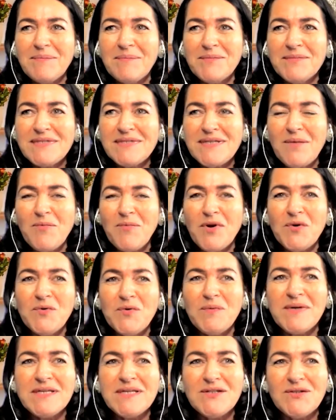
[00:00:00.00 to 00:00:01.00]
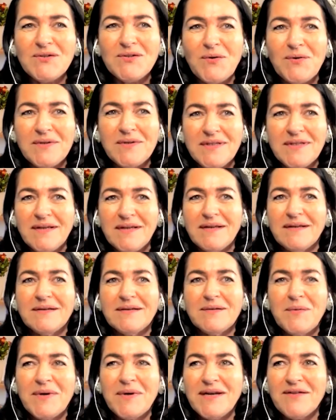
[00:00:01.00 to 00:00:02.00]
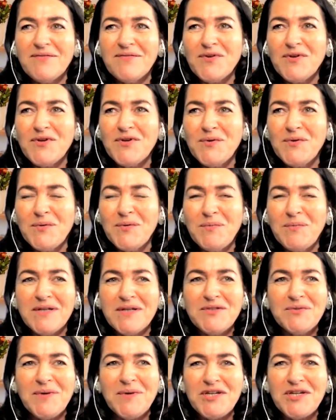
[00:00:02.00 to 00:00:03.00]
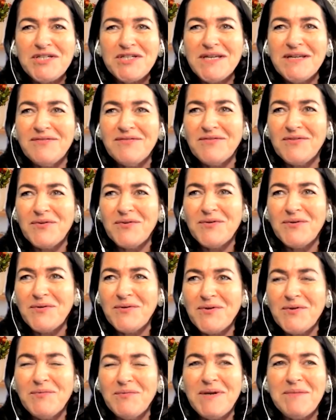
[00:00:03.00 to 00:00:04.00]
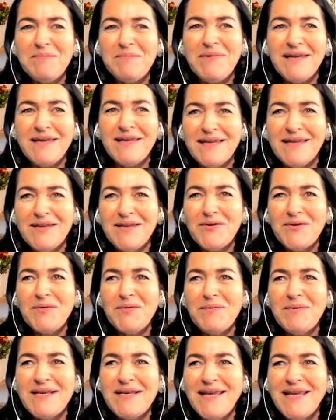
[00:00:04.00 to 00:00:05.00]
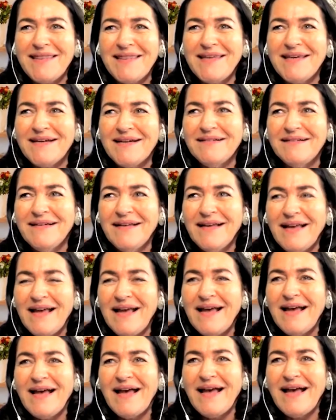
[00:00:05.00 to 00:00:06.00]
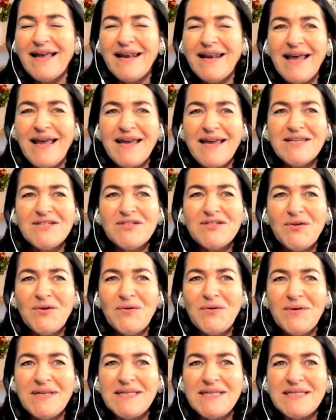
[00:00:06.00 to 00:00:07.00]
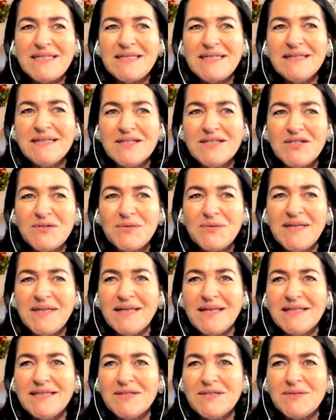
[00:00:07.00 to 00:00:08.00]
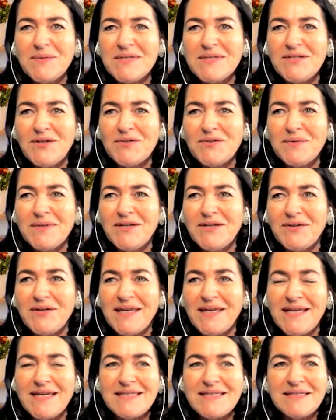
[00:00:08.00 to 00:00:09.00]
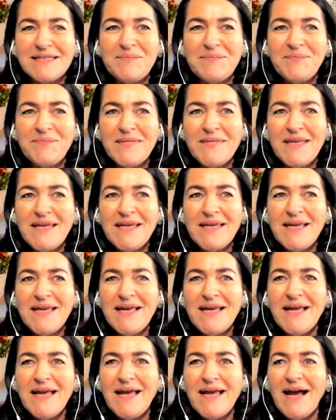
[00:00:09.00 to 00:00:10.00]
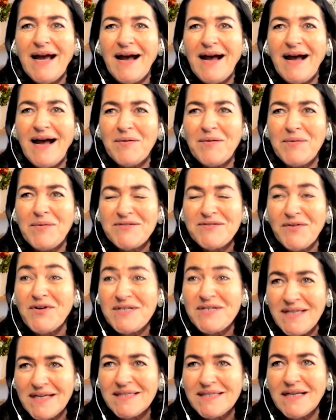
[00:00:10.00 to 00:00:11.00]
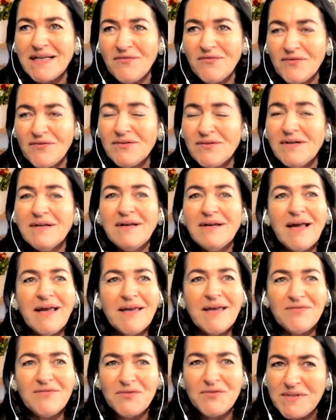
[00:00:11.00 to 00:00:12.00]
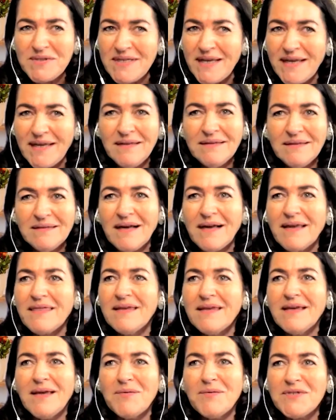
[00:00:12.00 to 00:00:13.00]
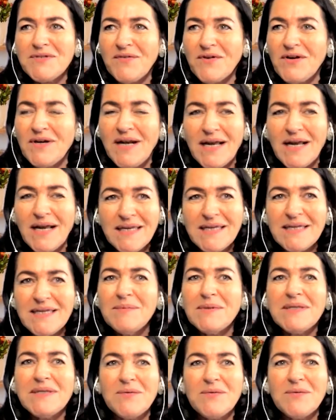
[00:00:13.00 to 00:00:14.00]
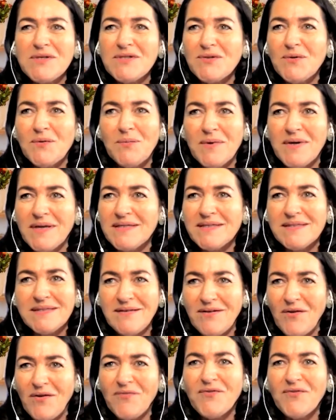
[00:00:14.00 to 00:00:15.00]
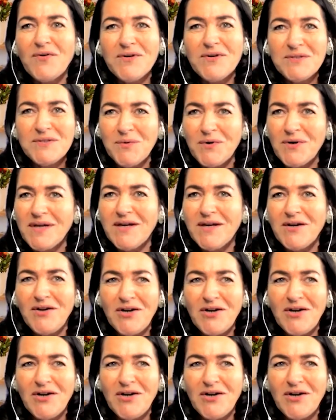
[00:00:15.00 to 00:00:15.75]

someone who was told whatever you want to achieve, you will get there. And I saw in this industry that this was not really the case. I was very successful, I have to say. I think I was very lucky, but I was always, of course, working a